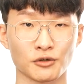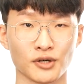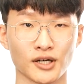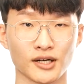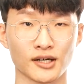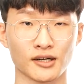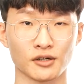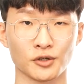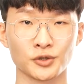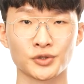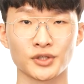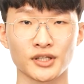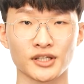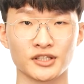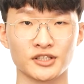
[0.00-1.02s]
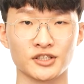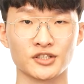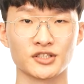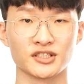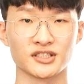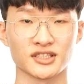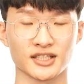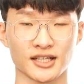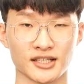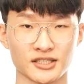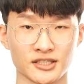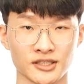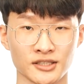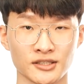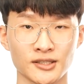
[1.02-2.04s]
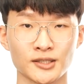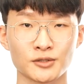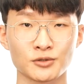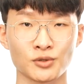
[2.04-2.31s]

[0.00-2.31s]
On top of that, the resulting look of